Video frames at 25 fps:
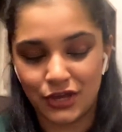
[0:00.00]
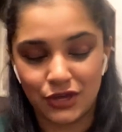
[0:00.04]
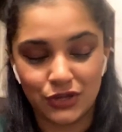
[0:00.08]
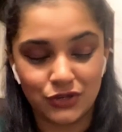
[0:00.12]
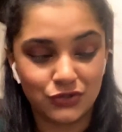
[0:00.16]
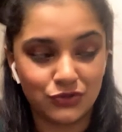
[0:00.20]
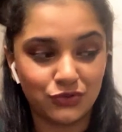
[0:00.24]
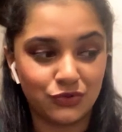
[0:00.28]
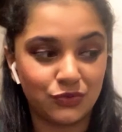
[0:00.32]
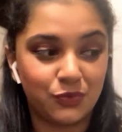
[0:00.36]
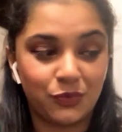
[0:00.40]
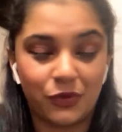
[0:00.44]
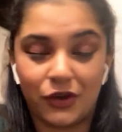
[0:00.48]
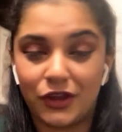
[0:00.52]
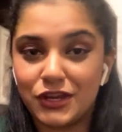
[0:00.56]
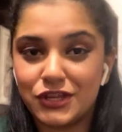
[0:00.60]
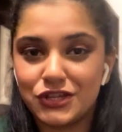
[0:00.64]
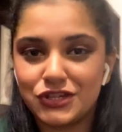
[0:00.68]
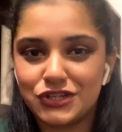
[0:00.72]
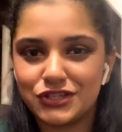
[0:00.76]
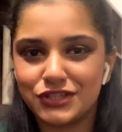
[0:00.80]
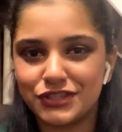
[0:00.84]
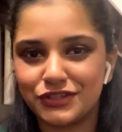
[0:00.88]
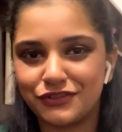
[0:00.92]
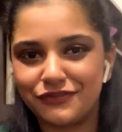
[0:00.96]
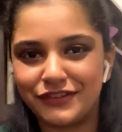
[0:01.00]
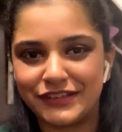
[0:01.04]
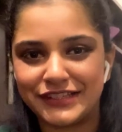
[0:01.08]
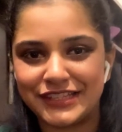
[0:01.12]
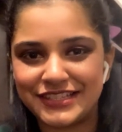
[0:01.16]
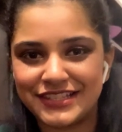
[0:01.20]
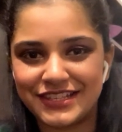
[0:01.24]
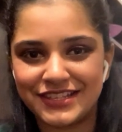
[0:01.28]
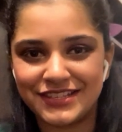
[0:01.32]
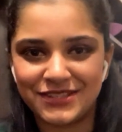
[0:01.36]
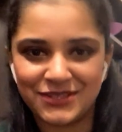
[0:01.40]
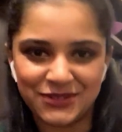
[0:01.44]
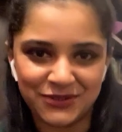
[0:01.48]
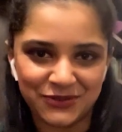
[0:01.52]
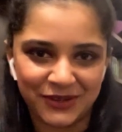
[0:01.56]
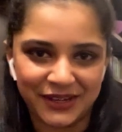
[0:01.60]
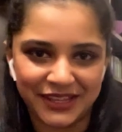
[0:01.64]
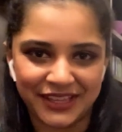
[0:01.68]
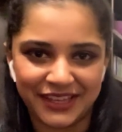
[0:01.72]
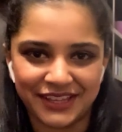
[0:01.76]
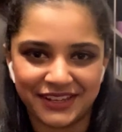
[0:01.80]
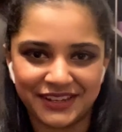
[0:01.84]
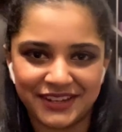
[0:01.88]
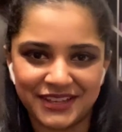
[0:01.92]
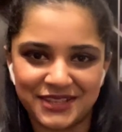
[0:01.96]
to polish the physicist's
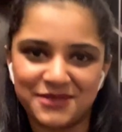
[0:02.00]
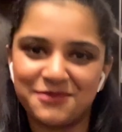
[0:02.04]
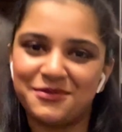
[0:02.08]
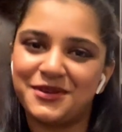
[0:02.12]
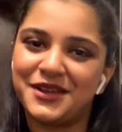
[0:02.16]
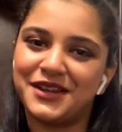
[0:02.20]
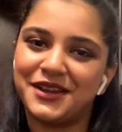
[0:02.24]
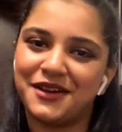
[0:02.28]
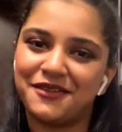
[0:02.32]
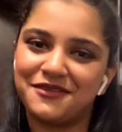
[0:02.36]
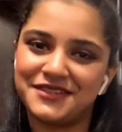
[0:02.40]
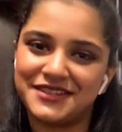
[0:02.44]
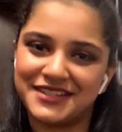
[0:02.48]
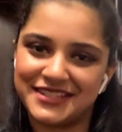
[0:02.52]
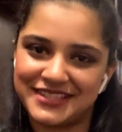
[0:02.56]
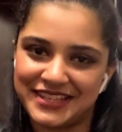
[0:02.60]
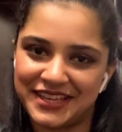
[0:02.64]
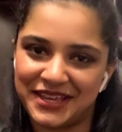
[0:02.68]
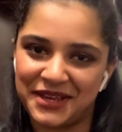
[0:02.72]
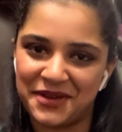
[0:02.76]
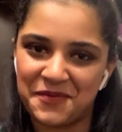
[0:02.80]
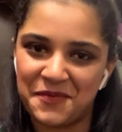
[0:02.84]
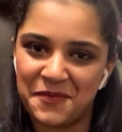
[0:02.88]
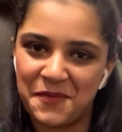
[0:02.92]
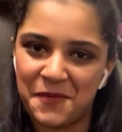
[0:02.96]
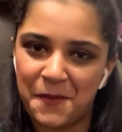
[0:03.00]
toolkit, as we love to say.